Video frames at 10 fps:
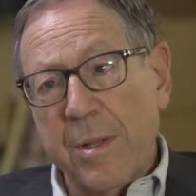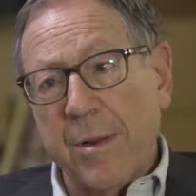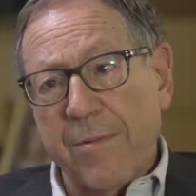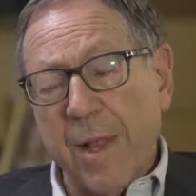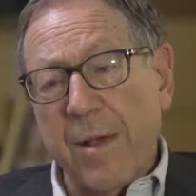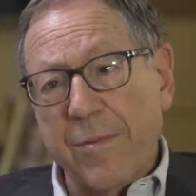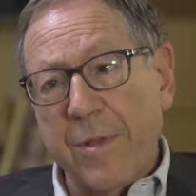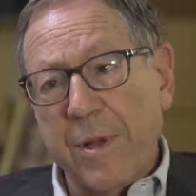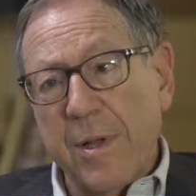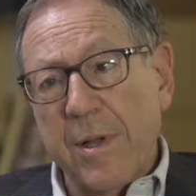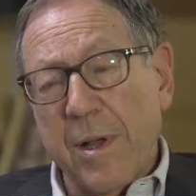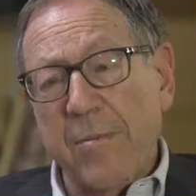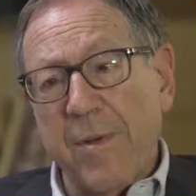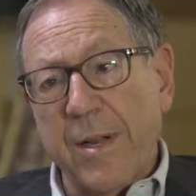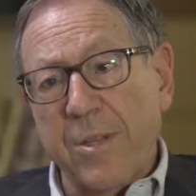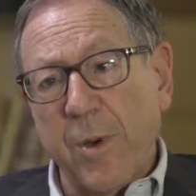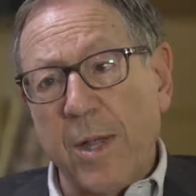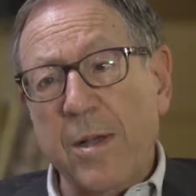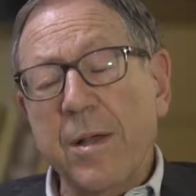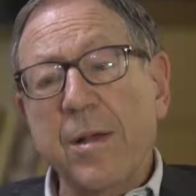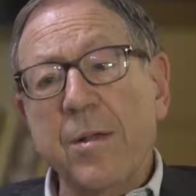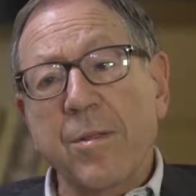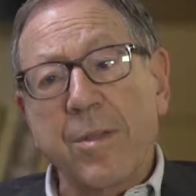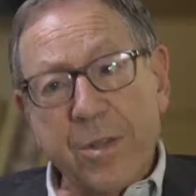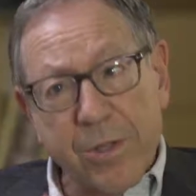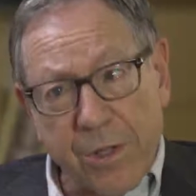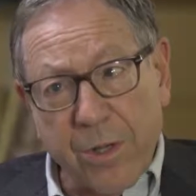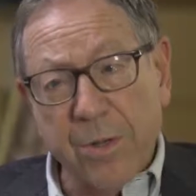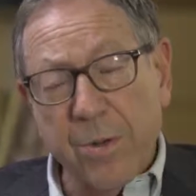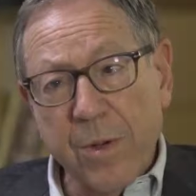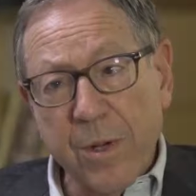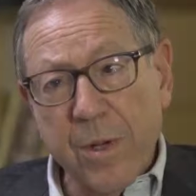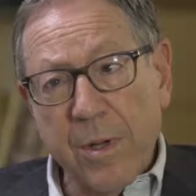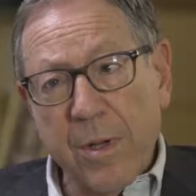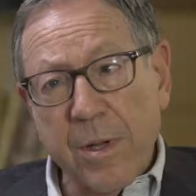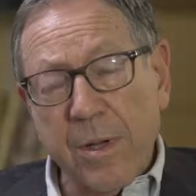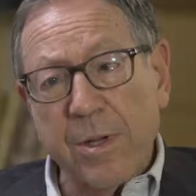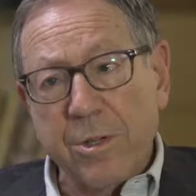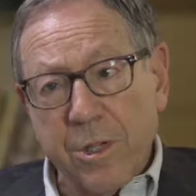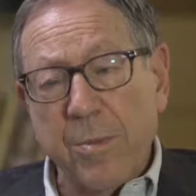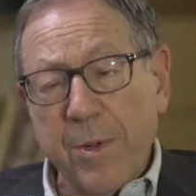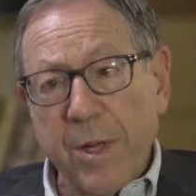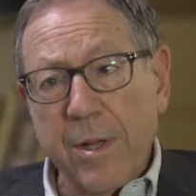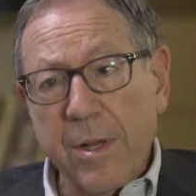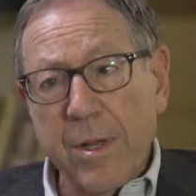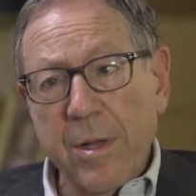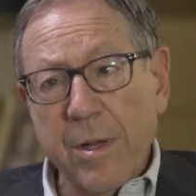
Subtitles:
that have left Venezuela, this too contributing